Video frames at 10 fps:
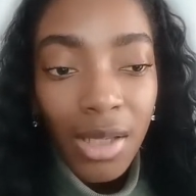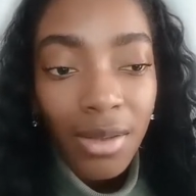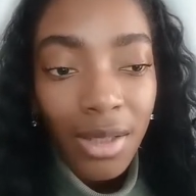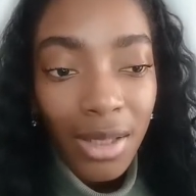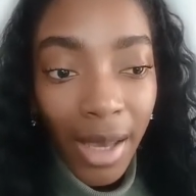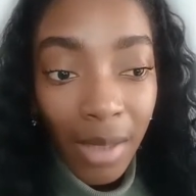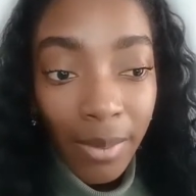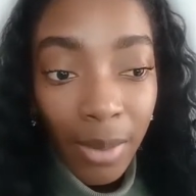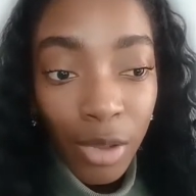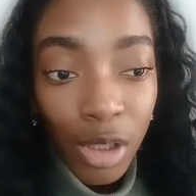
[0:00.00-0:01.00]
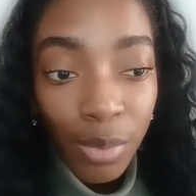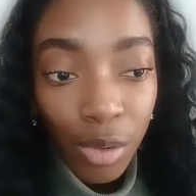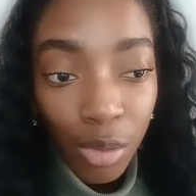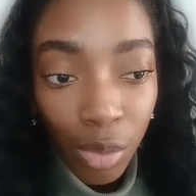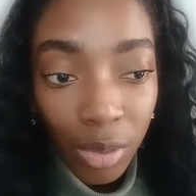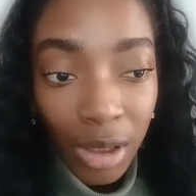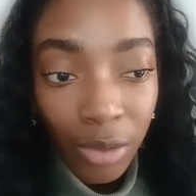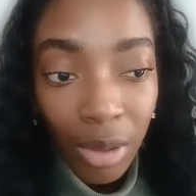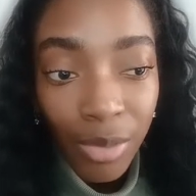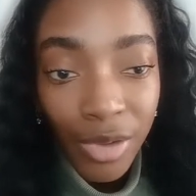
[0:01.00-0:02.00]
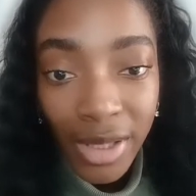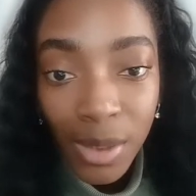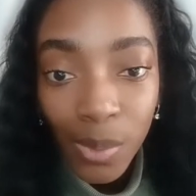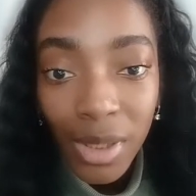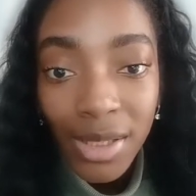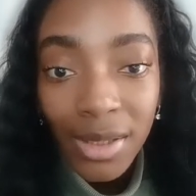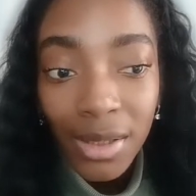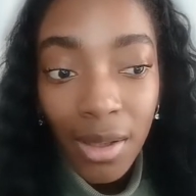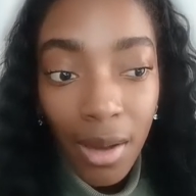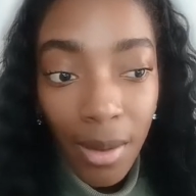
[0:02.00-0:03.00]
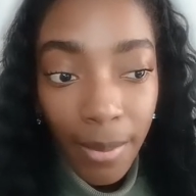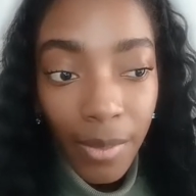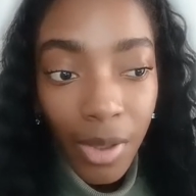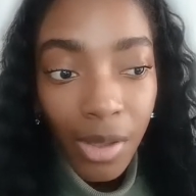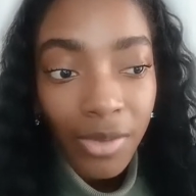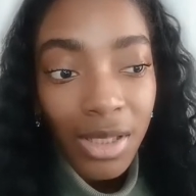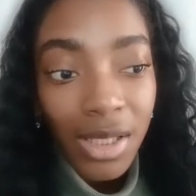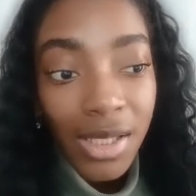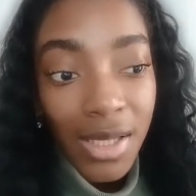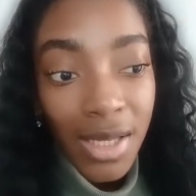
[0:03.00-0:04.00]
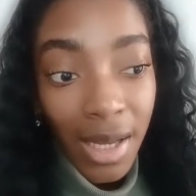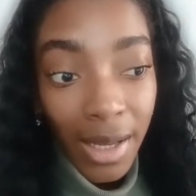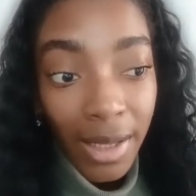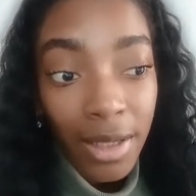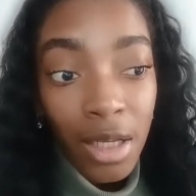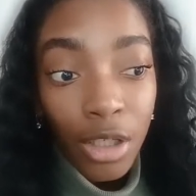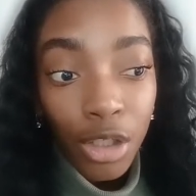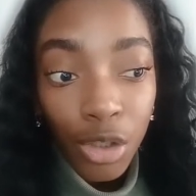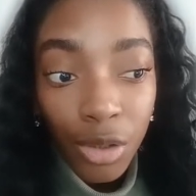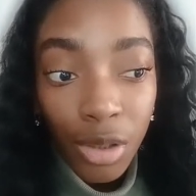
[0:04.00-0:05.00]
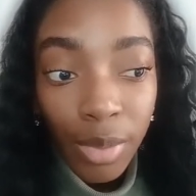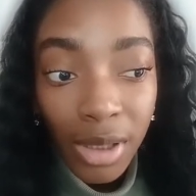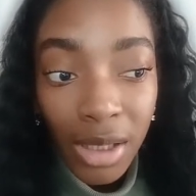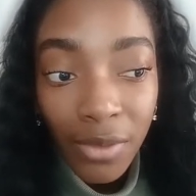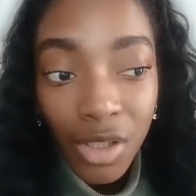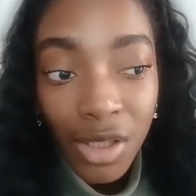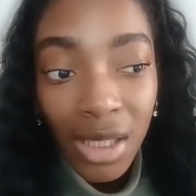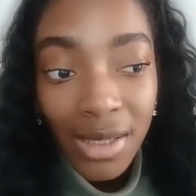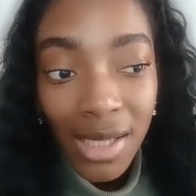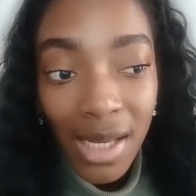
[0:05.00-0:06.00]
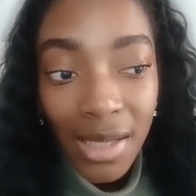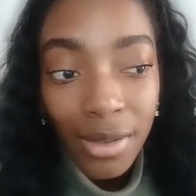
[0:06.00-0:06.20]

The gang members patrolling represents what is to come of the TCI should the believers not take